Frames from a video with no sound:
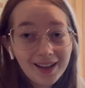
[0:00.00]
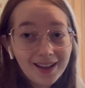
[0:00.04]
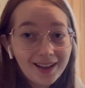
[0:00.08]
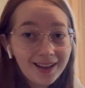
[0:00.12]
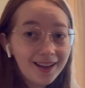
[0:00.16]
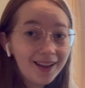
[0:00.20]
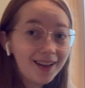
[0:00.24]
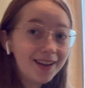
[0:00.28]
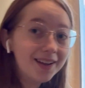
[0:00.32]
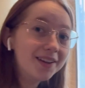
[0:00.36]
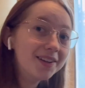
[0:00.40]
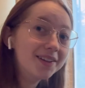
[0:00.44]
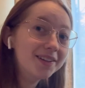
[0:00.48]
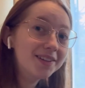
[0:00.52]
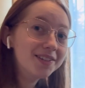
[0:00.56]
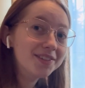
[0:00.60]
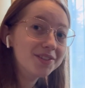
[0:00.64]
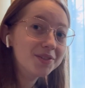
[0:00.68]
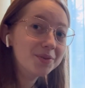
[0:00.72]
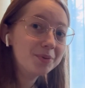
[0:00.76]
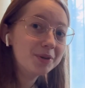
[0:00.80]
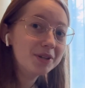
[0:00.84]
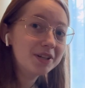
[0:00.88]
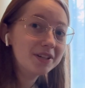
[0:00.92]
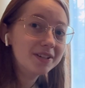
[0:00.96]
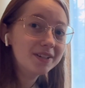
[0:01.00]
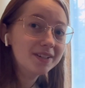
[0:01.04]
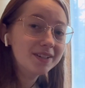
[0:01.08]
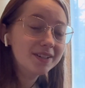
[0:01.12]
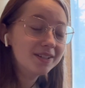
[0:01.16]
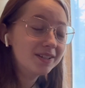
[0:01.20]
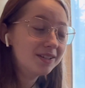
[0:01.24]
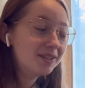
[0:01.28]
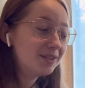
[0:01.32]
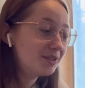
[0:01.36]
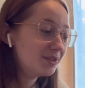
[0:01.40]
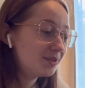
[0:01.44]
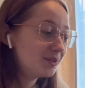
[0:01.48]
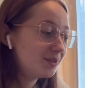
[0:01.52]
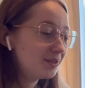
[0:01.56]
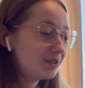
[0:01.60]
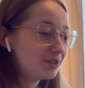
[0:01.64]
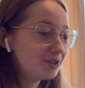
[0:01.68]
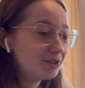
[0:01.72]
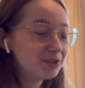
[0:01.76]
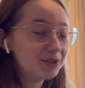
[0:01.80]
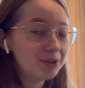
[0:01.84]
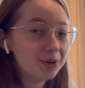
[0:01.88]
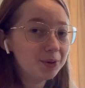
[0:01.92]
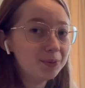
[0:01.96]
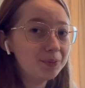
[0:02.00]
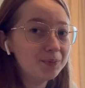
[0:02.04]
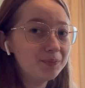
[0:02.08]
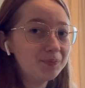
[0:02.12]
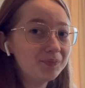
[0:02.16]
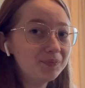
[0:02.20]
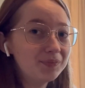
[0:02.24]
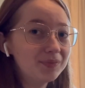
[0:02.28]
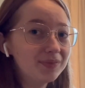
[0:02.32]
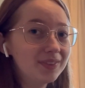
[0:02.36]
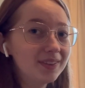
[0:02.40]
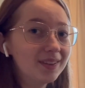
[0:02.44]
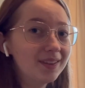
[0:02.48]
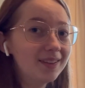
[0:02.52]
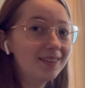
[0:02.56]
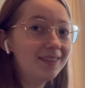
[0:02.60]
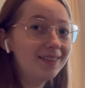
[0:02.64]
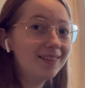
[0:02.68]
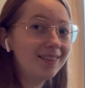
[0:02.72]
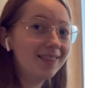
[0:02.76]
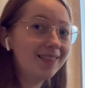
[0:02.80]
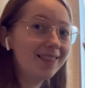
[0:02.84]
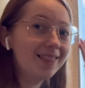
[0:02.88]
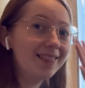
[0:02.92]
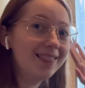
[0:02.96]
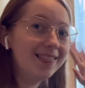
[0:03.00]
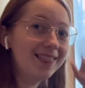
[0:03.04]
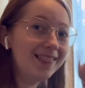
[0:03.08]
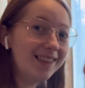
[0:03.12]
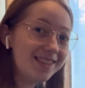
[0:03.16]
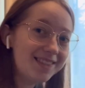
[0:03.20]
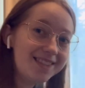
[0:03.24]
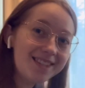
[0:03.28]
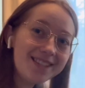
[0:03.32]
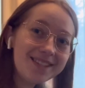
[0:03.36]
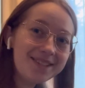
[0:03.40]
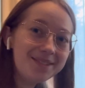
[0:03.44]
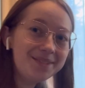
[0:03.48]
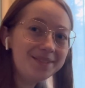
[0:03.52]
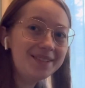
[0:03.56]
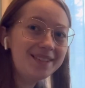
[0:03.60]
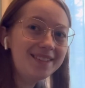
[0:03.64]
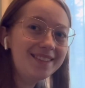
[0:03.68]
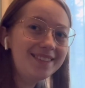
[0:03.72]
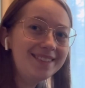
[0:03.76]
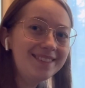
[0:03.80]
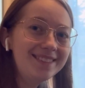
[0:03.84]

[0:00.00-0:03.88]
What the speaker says: I gotta get to work. So let's do it.